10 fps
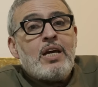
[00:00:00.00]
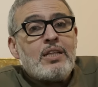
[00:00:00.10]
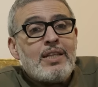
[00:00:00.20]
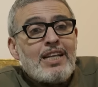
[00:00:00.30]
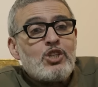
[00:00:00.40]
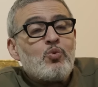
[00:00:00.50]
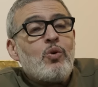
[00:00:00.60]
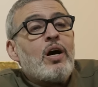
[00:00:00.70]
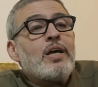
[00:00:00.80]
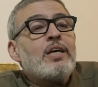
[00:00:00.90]
And that's
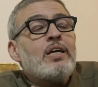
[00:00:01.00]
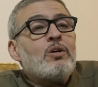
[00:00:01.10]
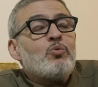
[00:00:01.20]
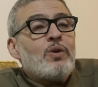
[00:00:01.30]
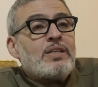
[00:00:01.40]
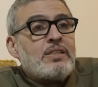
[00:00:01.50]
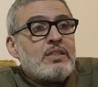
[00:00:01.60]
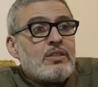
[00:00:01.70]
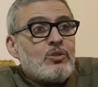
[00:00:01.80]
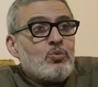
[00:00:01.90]
why when
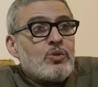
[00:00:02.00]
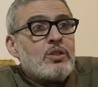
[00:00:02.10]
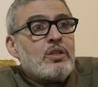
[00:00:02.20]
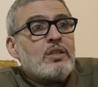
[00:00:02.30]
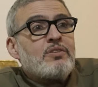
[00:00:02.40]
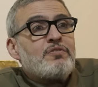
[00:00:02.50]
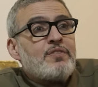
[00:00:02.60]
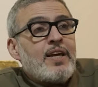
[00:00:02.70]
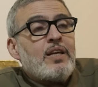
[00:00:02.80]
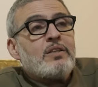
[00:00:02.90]
the world
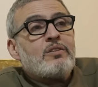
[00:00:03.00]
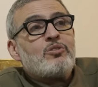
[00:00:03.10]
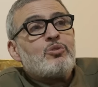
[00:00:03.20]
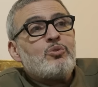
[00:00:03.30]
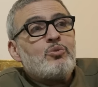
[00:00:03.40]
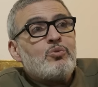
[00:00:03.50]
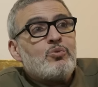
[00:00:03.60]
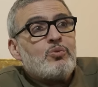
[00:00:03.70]
failed to